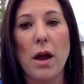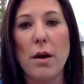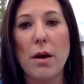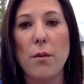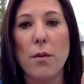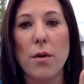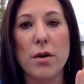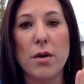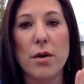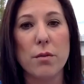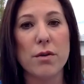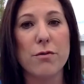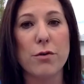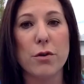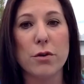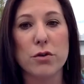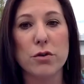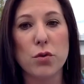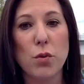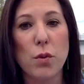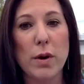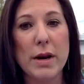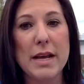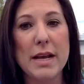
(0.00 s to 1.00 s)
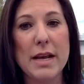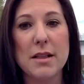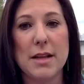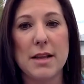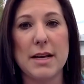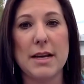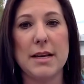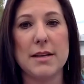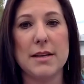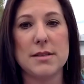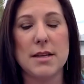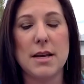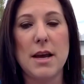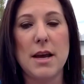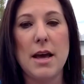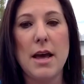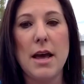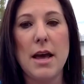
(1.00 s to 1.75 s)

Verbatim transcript: I want to refer 20 clients